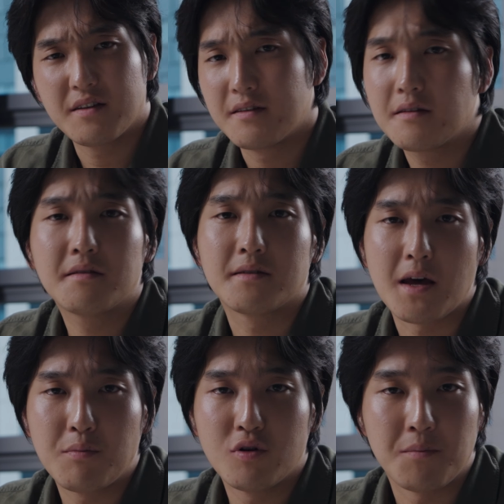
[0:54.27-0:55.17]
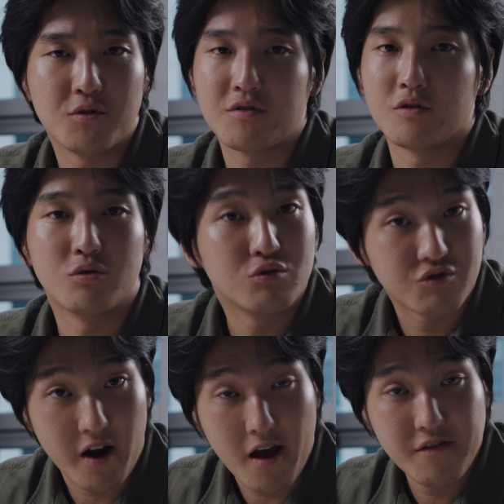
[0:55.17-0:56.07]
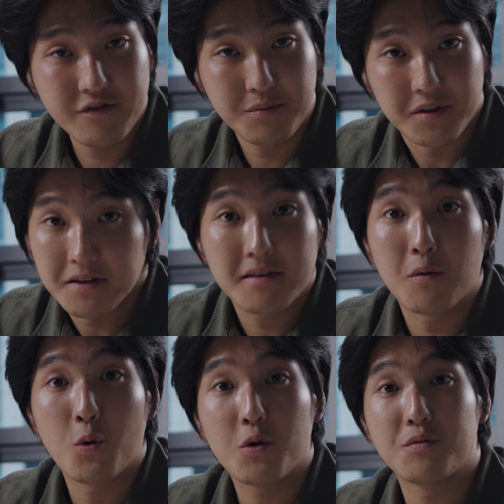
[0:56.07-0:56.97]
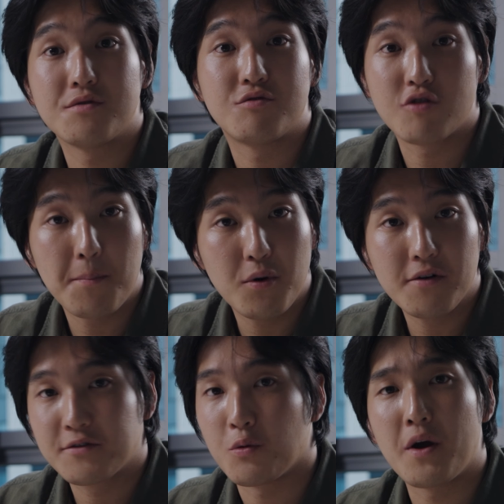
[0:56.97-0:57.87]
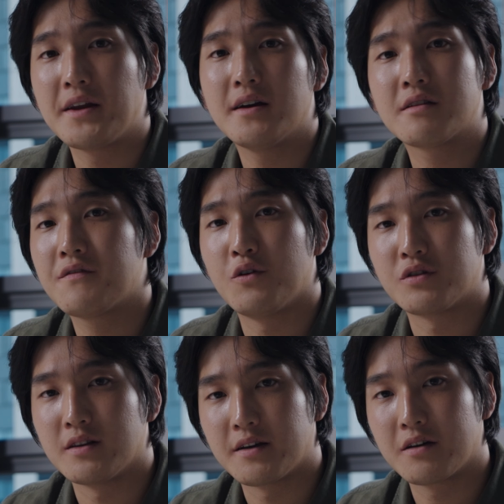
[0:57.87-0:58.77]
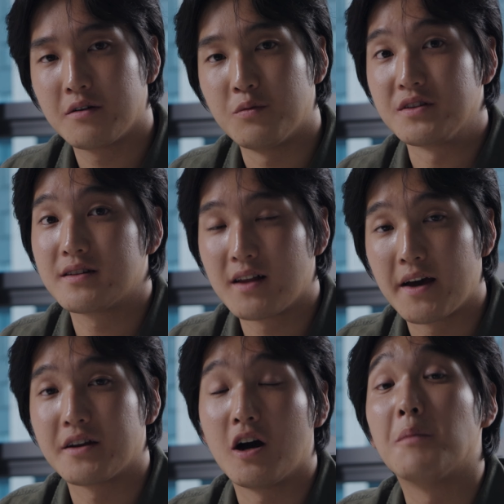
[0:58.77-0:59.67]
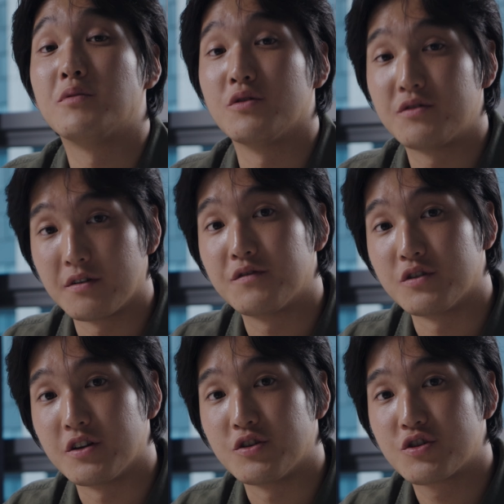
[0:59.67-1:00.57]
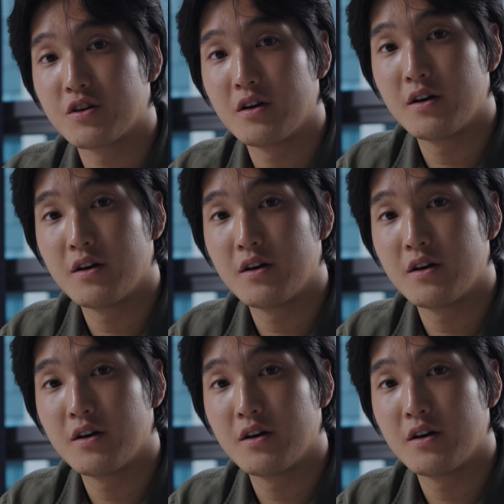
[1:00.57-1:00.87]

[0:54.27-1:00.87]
In this example, I'm using Google Drive, but this can work with Dropbox or any other folder link where the client uploads the footage.